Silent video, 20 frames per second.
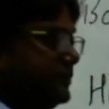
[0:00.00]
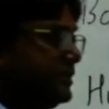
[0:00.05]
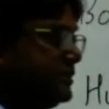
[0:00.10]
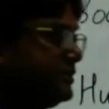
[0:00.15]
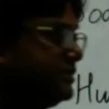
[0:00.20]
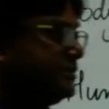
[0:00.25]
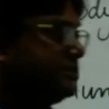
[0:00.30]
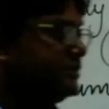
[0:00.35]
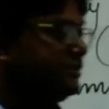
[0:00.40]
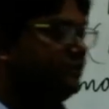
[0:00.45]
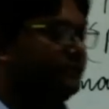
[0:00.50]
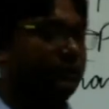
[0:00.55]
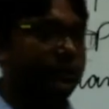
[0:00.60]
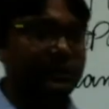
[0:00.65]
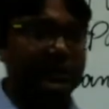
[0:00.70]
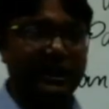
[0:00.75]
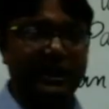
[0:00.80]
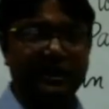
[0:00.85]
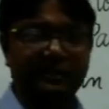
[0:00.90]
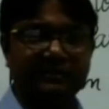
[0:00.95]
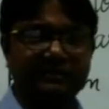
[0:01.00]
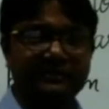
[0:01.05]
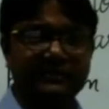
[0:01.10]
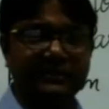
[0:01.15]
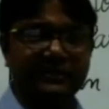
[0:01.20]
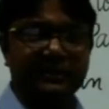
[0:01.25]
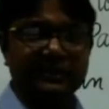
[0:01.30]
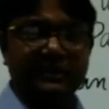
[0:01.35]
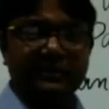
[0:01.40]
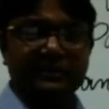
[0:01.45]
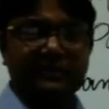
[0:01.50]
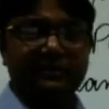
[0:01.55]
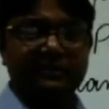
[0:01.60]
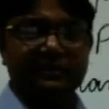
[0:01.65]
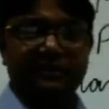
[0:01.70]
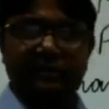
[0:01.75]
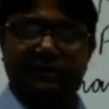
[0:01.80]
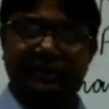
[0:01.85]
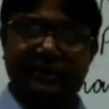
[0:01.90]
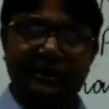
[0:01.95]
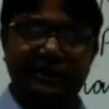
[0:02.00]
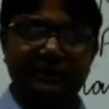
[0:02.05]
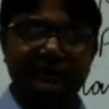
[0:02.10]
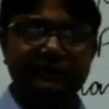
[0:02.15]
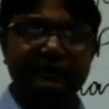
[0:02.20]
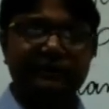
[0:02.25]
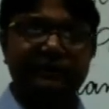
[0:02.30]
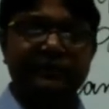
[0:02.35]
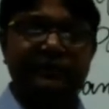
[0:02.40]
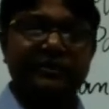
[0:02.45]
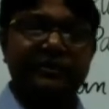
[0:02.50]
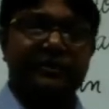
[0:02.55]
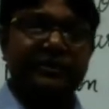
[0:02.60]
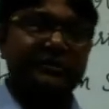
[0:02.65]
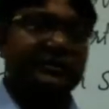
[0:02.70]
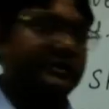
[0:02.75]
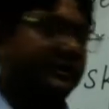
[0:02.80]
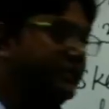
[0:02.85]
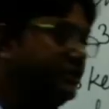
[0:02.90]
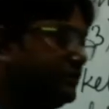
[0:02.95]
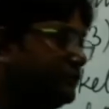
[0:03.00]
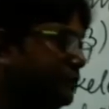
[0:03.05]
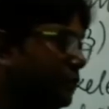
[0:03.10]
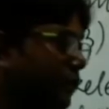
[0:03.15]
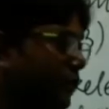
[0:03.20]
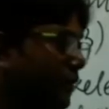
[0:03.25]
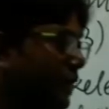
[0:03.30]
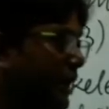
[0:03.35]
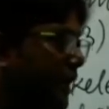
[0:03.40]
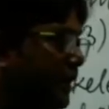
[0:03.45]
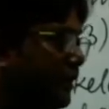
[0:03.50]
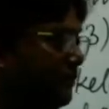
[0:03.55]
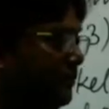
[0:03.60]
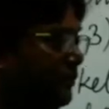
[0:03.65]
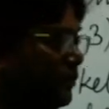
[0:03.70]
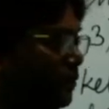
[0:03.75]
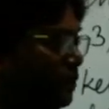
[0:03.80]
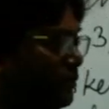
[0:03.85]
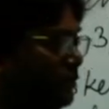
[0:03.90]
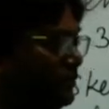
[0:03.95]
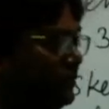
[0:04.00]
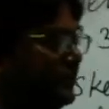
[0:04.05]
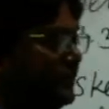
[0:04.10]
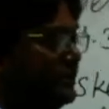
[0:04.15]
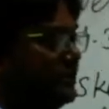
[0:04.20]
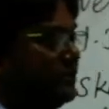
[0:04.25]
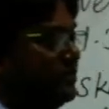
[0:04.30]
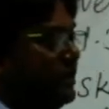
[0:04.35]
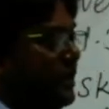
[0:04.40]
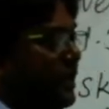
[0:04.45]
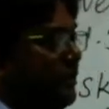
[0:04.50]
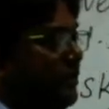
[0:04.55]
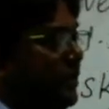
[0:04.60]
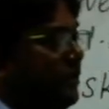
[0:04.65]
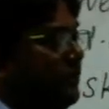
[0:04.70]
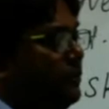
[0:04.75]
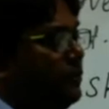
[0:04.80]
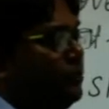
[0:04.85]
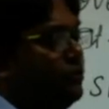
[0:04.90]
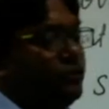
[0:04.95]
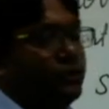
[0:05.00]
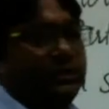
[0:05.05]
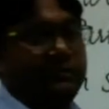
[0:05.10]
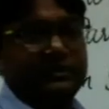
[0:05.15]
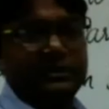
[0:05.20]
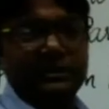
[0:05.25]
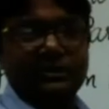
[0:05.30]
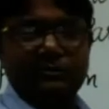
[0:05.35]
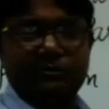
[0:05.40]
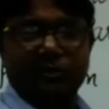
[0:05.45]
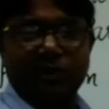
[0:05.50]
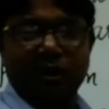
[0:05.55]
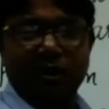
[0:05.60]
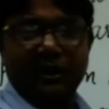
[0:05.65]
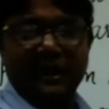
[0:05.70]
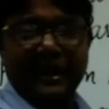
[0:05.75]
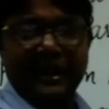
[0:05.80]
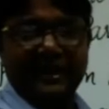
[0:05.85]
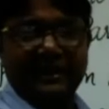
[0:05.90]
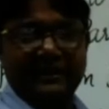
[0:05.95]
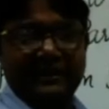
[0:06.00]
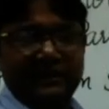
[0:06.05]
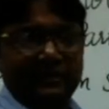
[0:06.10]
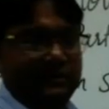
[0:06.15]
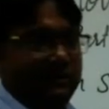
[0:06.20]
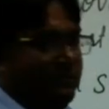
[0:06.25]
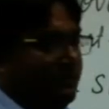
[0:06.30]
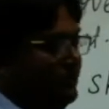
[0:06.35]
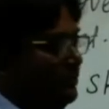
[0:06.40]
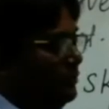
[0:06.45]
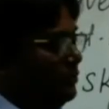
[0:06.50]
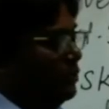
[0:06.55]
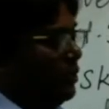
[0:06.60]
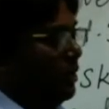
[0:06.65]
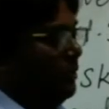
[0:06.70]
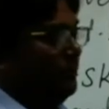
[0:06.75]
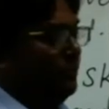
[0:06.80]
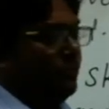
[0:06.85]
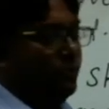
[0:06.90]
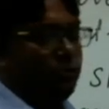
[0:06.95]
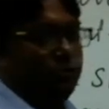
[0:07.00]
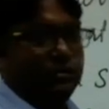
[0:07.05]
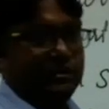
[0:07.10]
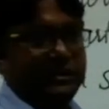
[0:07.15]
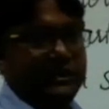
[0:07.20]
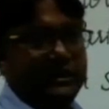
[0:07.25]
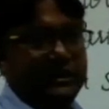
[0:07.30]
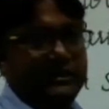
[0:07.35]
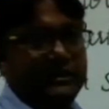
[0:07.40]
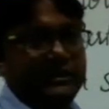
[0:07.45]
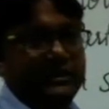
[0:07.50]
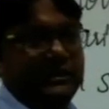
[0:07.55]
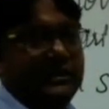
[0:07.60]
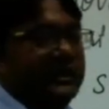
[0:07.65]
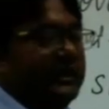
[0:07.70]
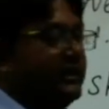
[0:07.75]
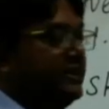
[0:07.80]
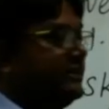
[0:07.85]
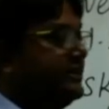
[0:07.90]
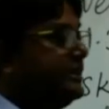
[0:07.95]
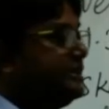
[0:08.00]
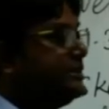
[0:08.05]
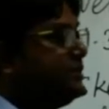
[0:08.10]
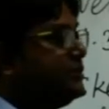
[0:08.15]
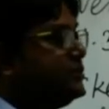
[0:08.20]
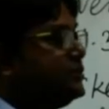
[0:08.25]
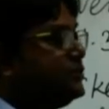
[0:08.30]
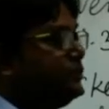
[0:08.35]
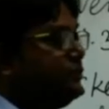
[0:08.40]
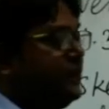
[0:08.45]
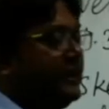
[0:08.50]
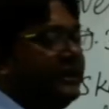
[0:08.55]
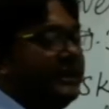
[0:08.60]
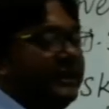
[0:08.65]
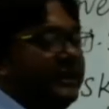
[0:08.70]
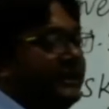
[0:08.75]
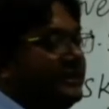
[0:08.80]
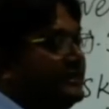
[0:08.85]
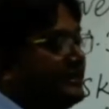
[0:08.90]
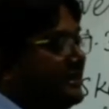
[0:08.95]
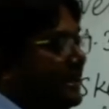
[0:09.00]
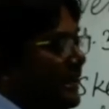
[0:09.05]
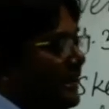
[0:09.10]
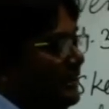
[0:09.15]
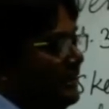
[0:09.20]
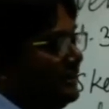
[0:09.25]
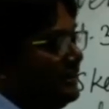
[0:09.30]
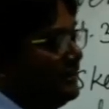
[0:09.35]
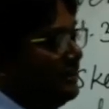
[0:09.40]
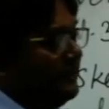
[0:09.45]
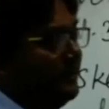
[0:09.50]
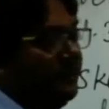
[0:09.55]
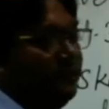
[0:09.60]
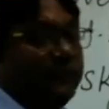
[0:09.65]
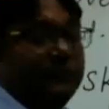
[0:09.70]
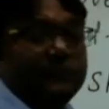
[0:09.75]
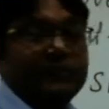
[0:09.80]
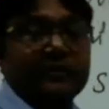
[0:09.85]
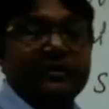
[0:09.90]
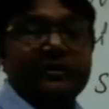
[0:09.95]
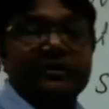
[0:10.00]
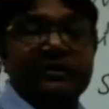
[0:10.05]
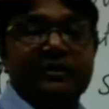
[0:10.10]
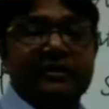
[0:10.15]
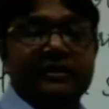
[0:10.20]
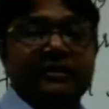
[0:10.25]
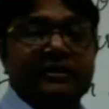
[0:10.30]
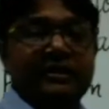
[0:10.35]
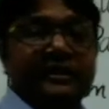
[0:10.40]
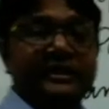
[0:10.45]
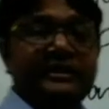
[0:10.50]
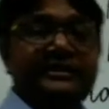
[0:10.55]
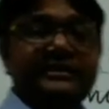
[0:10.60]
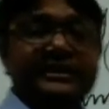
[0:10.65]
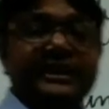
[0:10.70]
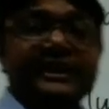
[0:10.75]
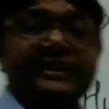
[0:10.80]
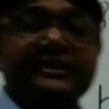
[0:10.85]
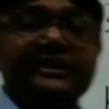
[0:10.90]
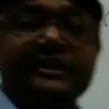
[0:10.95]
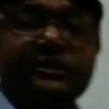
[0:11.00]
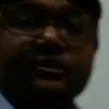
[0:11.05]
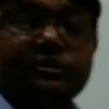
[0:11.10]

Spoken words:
this is the forearm. Okay, this forearm bone, this above portion which is ball-like, the topmost region, this is fit inside the